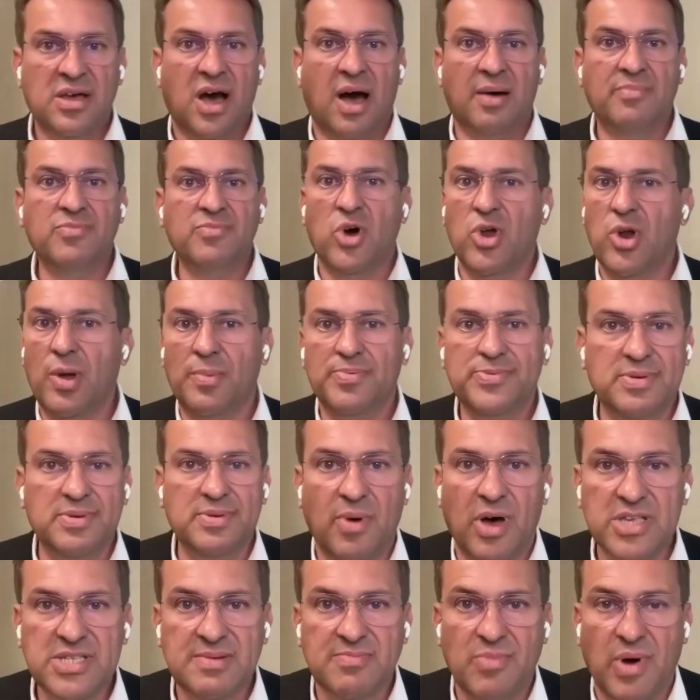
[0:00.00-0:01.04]
I'm not
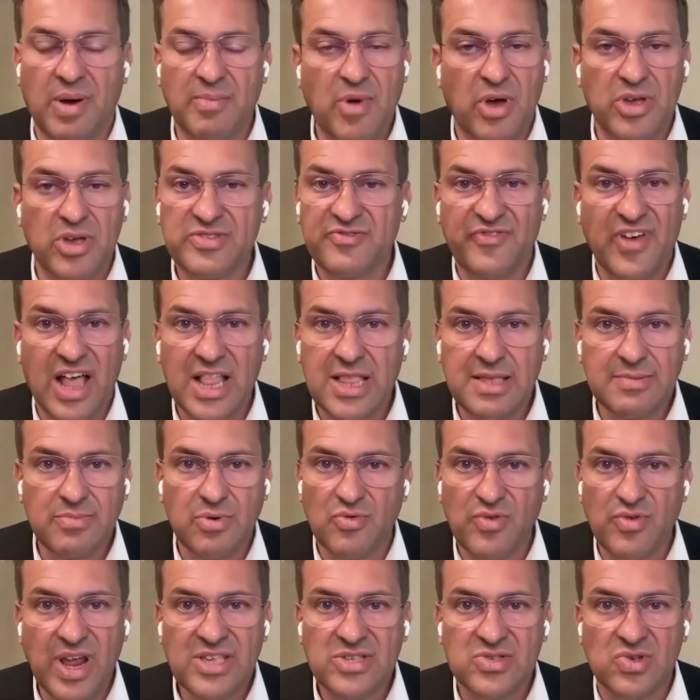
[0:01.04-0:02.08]
optimizing my most valuable
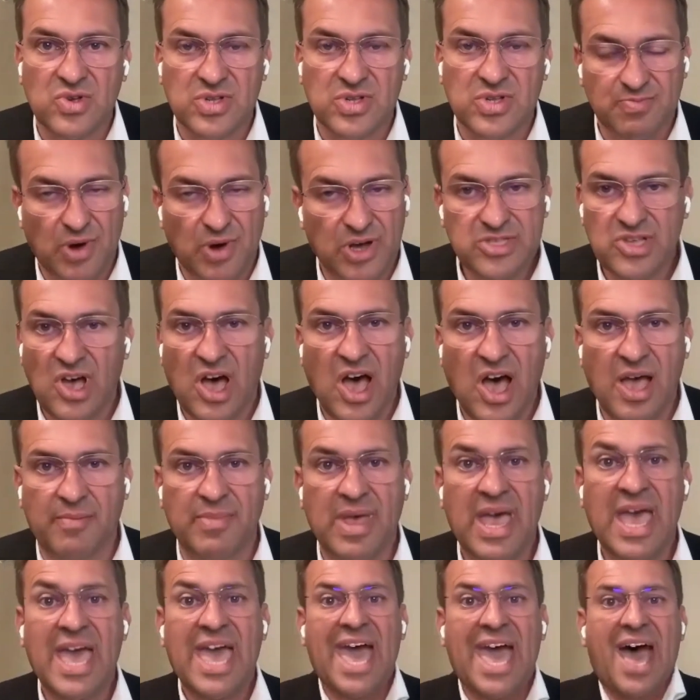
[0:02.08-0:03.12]
resource, my time,
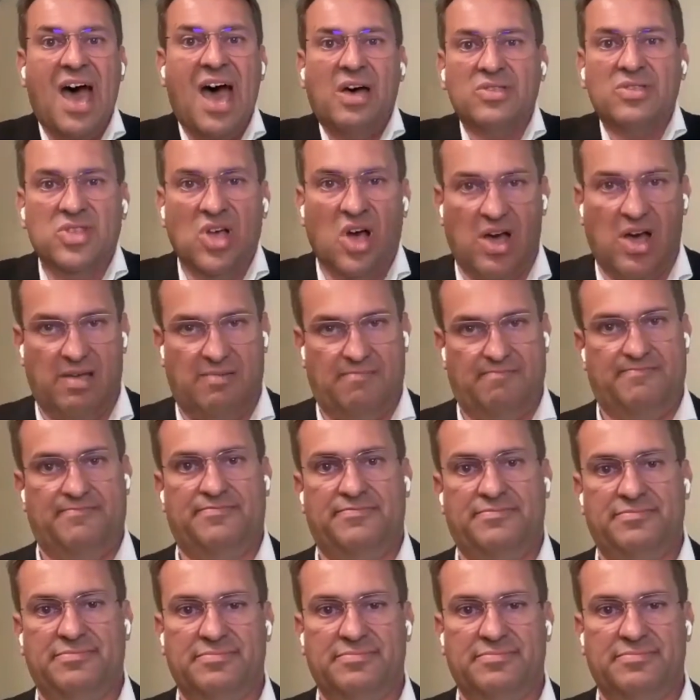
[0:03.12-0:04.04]
our time.